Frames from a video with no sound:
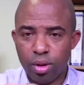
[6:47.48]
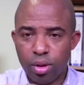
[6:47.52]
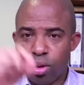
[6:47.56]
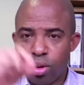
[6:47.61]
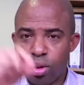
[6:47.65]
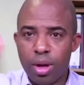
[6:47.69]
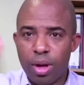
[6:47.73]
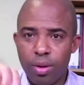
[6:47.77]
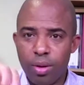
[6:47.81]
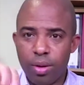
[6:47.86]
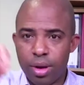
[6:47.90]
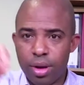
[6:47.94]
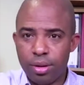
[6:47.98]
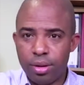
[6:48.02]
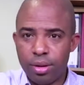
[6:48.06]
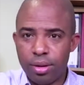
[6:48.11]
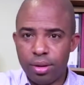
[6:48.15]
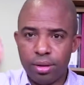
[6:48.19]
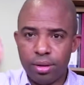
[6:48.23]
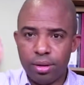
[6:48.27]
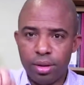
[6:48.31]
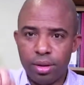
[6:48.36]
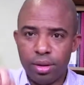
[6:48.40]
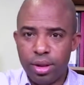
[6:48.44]
You can go on
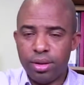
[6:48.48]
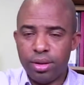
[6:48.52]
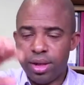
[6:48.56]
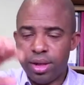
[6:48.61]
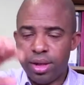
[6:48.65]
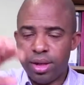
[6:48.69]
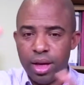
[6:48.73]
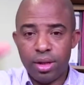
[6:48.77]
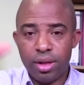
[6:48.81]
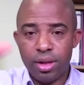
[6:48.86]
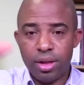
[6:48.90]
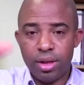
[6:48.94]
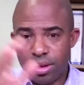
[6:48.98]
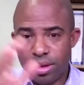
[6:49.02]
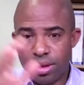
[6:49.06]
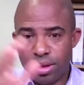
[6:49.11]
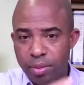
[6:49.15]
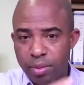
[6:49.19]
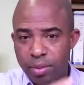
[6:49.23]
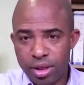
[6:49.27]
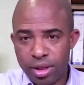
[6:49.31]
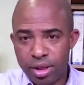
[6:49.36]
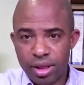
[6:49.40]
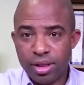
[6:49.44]
our, it's there,
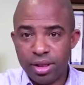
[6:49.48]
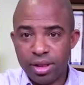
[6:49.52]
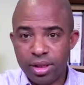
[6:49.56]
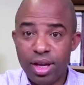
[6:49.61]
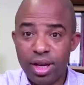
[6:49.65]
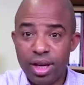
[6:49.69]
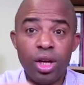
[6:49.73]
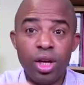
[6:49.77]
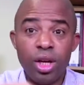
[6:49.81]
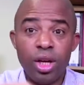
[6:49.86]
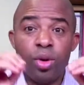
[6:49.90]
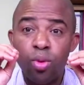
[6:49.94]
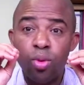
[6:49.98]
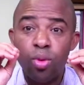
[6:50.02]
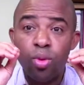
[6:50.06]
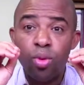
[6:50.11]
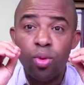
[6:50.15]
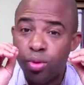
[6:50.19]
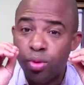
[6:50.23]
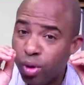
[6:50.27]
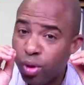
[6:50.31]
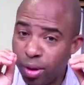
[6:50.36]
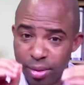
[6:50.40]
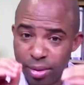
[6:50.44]
it's, the message is there.
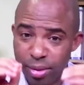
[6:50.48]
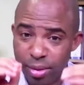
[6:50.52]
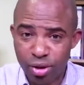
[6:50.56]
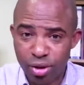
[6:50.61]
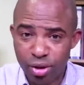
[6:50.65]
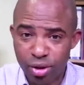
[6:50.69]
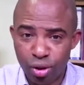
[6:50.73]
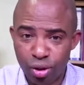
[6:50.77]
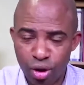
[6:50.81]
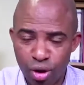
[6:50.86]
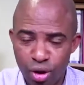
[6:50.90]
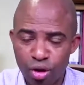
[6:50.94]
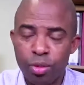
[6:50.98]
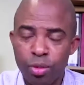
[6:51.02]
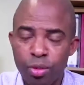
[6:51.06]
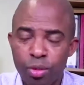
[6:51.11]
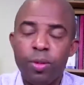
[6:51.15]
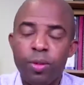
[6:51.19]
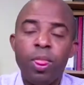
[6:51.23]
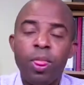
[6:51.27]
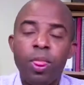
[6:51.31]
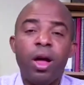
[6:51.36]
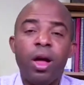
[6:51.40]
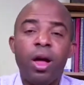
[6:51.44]
It would really bless you,
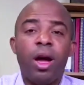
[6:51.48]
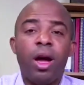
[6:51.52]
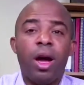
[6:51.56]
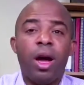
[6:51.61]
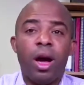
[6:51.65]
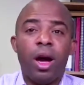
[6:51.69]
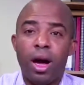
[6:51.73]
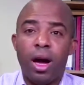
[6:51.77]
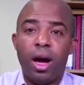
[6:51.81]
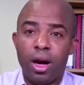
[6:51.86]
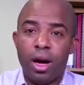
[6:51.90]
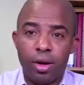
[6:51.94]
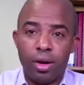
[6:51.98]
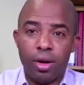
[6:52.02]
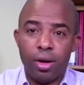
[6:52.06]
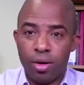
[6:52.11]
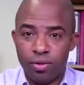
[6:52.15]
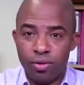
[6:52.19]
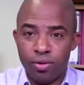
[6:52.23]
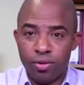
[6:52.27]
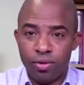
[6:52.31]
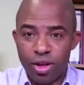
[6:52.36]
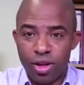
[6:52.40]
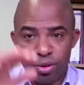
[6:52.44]
trust me.
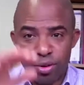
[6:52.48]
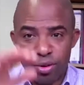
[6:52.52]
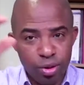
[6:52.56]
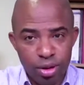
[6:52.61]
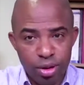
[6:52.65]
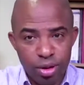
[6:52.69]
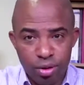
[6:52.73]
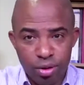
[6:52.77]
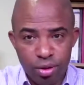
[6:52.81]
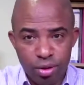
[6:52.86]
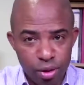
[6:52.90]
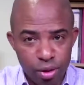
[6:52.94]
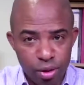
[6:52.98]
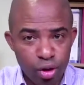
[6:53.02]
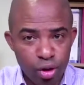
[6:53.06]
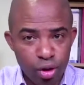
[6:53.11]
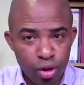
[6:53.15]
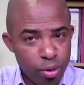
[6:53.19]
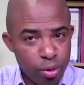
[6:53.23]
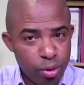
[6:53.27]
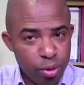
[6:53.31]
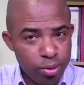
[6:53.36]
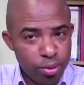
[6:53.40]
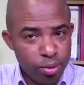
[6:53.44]
Uh, on Facebook,
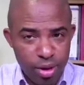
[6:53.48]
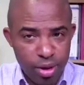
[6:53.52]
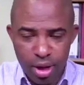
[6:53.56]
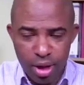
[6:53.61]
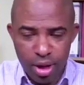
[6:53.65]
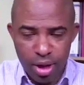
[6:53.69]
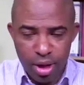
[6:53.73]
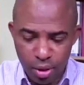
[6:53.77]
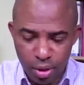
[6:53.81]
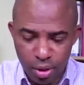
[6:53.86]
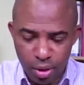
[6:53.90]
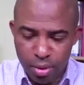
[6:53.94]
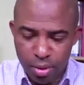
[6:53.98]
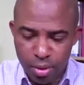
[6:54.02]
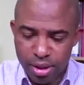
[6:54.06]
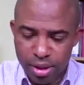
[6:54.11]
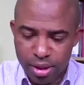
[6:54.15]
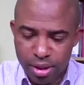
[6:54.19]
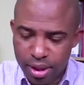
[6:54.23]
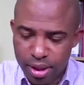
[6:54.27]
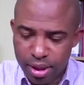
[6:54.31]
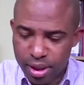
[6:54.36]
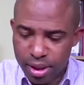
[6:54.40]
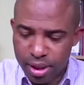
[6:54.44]
on YouTube, the
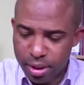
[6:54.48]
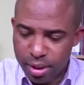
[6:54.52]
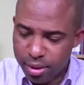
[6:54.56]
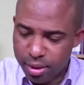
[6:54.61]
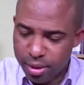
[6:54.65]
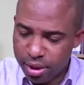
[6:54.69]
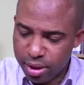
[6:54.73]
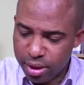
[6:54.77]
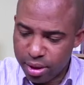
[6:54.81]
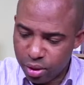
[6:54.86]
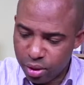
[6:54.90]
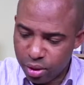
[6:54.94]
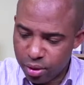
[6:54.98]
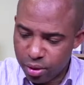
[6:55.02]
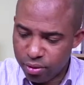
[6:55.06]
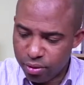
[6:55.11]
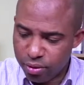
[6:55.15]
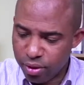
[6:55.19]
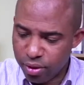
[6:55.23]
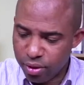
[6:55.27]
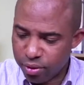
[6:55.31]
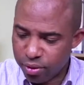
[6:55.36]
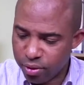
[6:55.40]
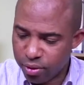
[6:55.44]
messages are there, please.
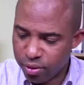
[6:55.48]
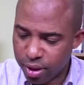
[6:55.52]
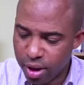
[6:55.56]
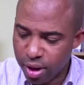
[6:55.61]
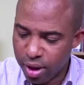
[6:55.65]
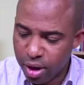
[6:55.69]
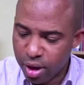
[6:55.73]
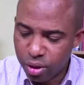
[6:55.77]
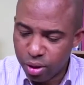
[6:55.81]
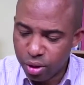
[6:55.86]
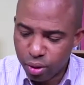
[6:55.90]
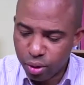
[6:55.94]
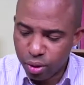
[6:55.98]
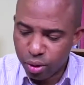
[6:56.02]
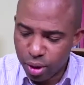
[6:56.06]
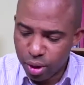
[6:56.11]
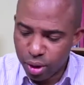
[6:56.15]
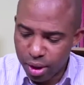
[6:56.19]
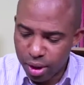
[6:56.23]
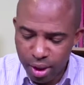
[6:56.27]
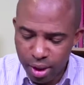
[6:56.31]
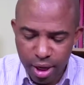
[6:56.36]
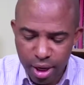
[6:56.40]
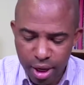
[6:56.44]
So feel free
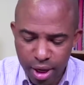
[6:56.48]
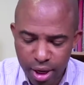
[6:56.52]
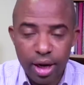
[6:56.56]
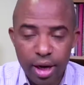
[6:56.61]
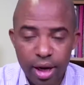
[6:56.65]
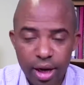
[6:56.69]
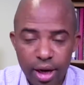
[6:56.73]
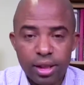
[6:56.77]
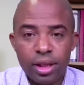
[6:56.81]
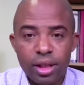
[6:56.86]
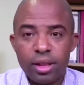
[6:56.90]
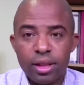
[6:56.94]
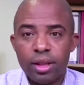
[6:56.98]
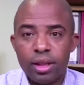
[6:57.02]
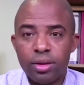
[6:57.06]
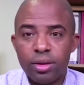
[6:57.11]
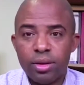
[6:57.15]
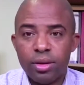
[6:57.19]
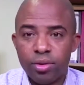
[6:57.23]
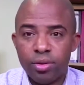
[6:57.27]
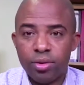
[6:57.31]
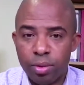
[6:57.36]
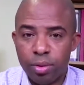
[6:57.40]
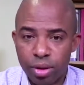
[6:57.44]
to really uh,
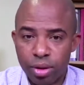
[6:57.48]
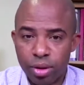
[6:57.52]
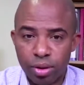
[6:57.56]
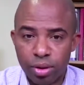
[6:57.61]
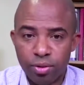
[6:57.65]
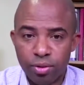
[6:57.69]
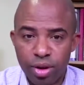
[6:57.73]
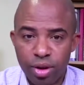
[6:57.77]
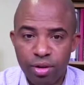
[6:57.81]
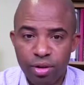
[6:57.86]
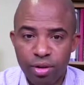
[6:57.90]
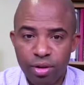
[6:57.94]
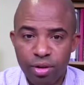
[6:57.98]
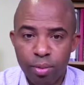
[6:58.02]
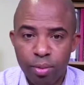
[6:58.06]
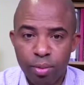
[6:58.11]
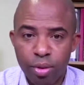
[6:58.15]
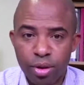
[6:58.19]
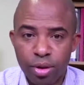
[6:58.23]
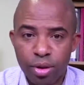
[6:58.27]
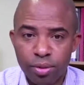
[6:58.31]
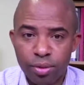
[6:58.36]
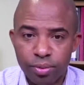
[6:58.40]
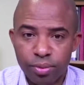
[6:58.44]
access this information,
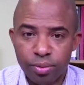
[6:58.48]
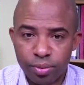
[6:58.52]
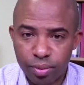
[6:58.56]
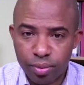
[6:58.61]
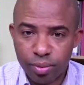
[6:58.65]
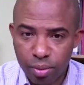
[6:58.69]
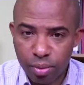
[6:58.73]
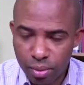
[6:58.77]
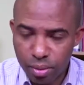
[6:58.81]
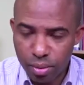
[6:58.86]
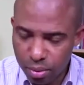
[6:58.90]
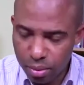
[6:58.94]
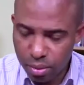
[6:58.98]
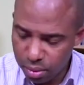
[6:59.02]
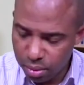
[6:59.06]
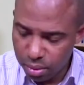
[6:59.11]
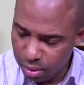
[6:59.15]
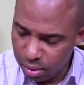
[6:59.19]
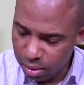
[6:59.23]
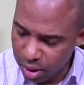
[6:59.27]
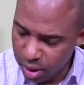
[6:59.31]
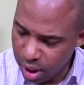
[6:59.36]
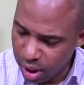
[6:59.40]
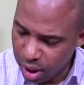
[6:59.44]
very important.
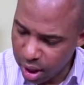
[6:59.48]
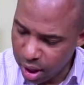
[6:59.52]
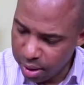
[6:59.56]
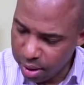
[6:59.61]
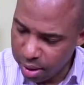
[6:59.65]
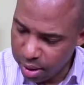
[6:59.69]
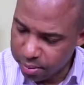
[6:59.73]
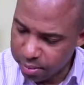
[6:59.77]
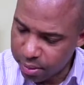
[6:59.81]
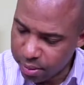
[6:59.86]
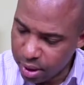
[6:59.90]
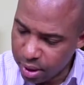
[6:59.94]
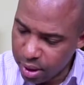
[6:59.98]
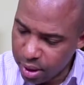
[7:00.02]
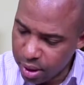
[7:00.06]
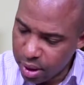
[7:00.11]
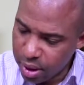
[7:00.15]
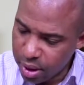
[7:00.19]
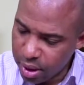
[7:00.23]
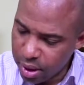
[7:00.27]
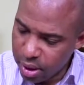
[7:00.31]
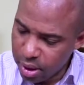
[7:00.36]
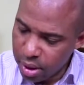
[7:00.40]
Um,